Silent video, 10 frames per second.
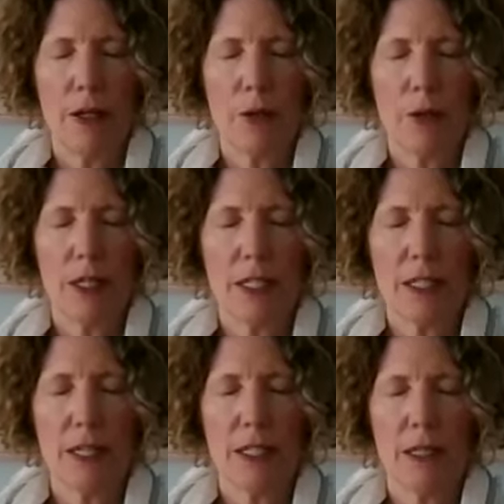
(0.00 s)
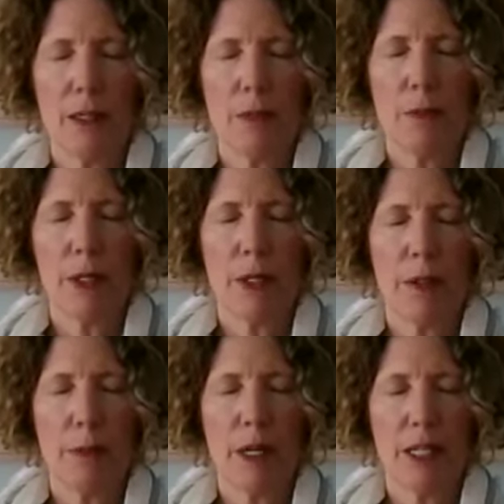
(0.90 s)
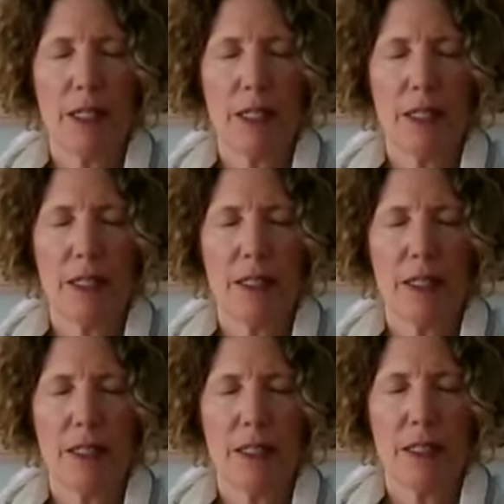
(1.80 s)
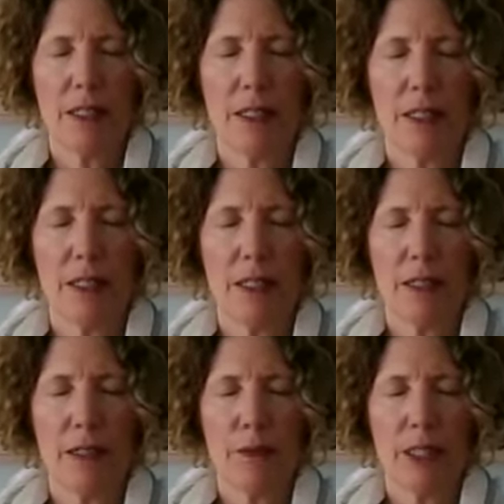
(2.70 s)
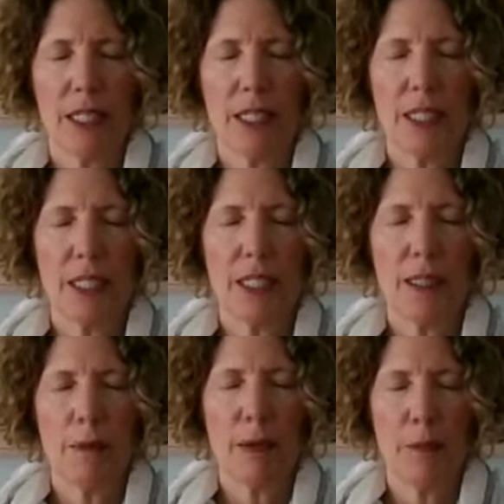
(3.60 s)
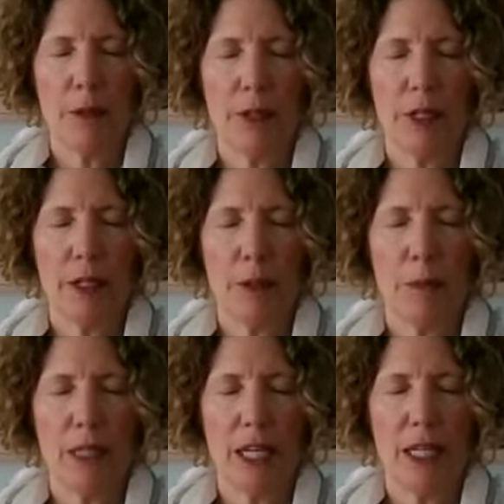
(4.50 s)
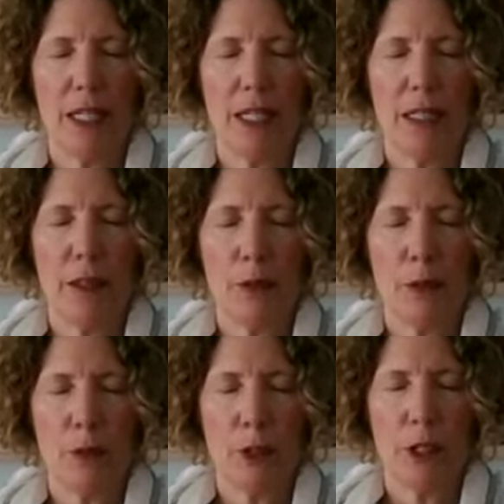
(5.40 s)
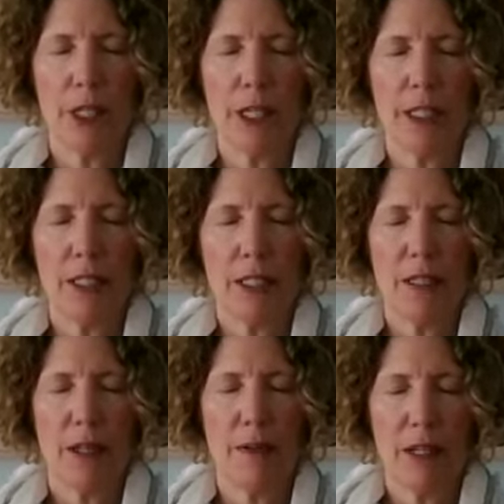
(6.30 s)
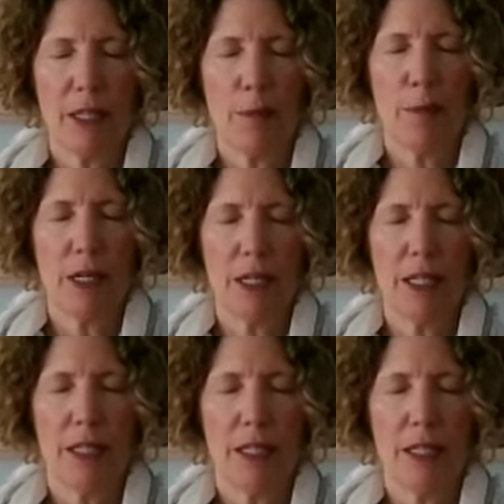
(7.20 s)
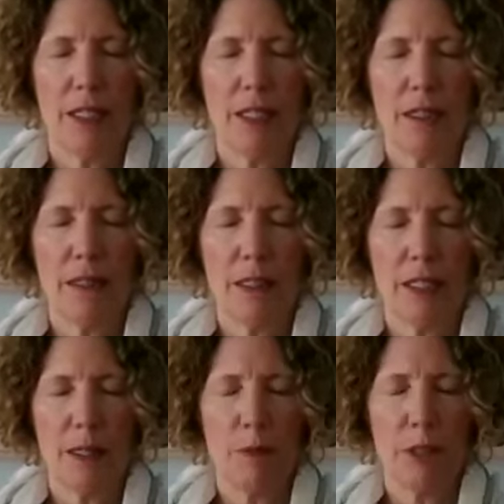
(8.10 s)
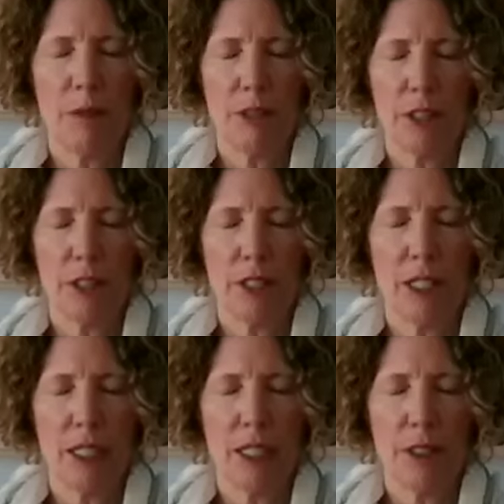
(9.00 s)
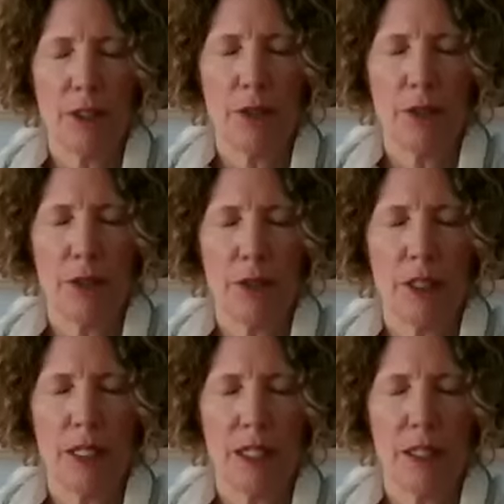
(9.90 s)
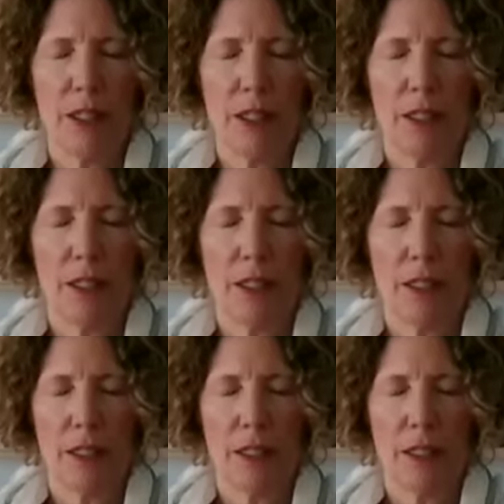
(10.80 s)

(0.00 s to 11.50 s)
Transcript: Noticing where the mind is, releasing the memory or planning or worry, softening the body, and just simply returning to your anchor